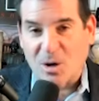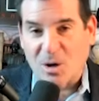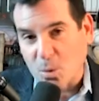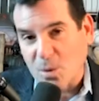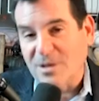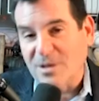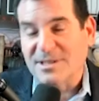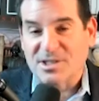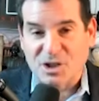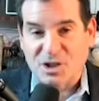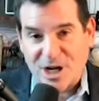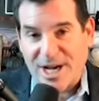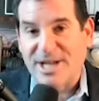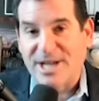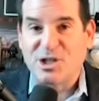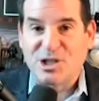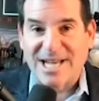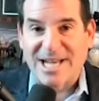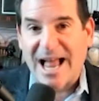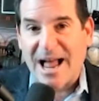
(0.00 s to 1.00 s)
world is
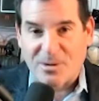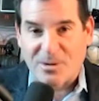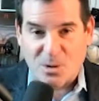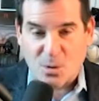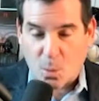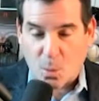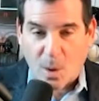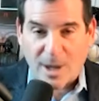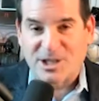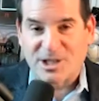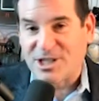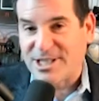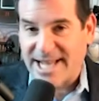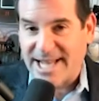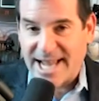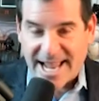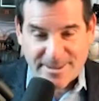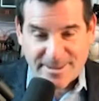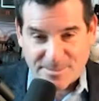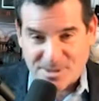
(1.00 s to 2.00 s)
changing how you're watching
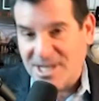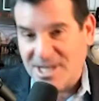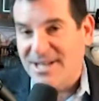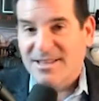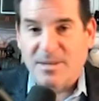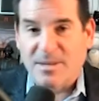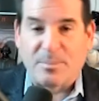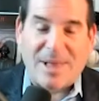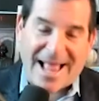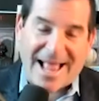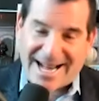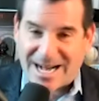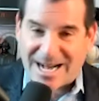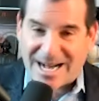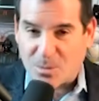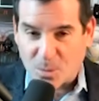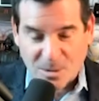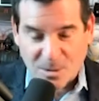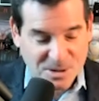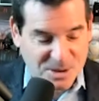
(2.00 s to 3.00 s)
games, the
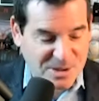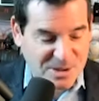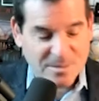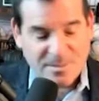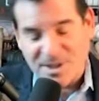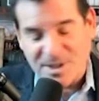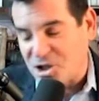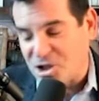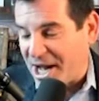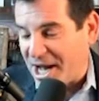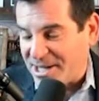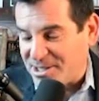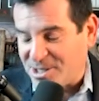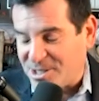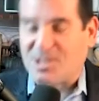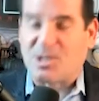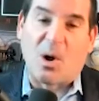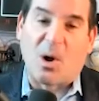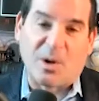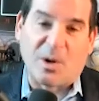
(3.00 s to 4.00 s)
blackout rules are going to be changed,
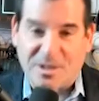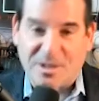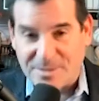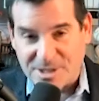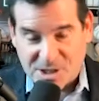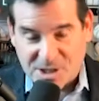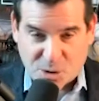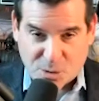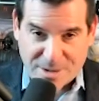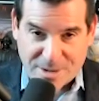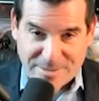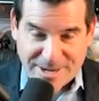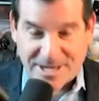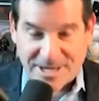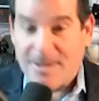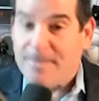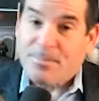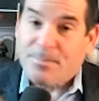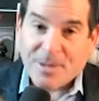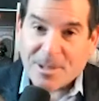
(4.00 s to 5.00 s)
it's all going to be streaming,
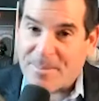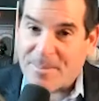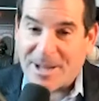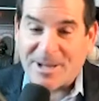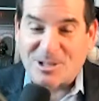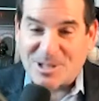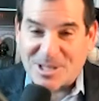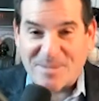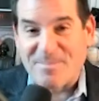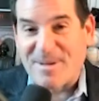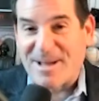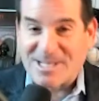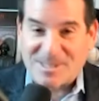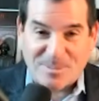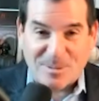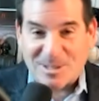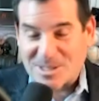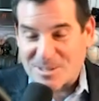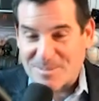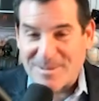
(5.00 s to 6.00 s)
Major League
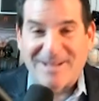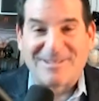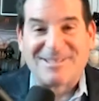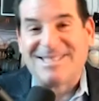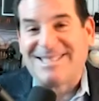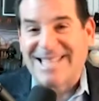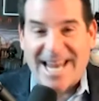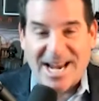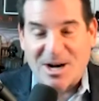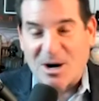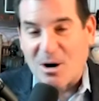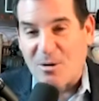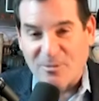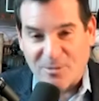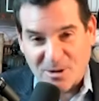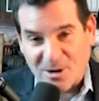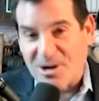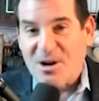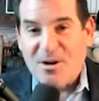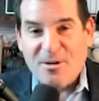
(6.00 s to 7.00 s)
Baseball is about to take
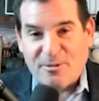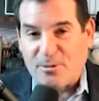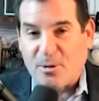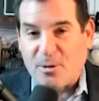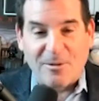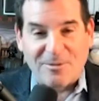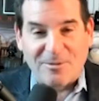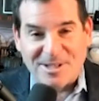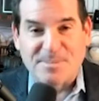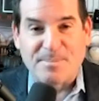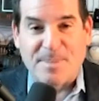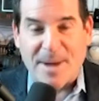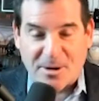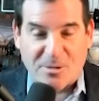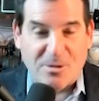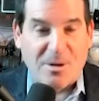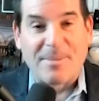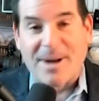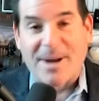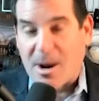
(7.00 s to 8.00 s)
over for all these
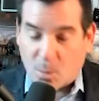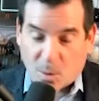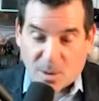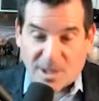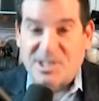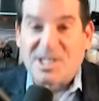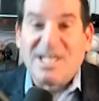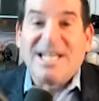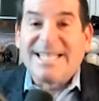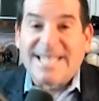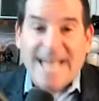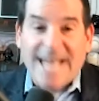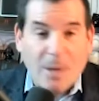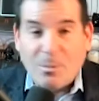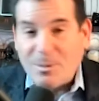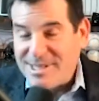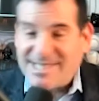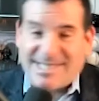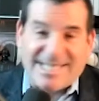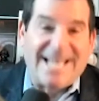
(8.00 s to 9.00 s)
bankrupt networks.
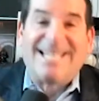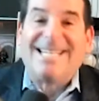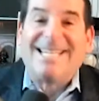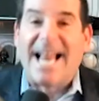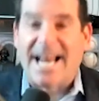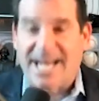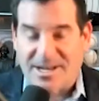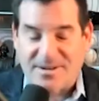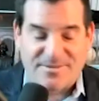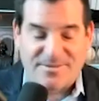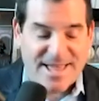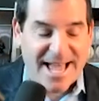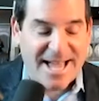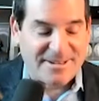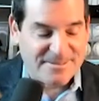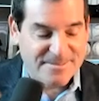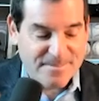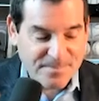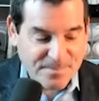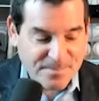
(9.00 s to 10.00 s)
Notwithstanding any of that,
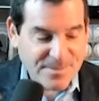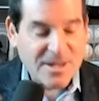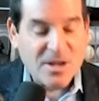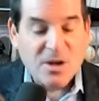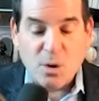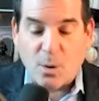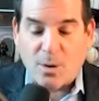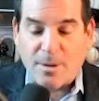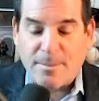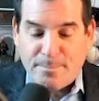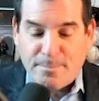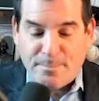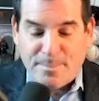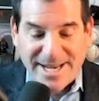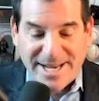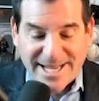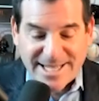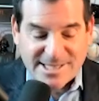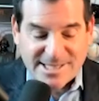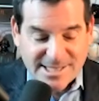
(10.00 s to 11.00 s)
your
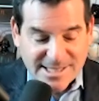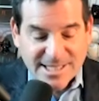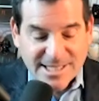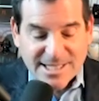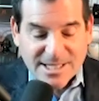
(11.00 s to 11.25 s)
biggest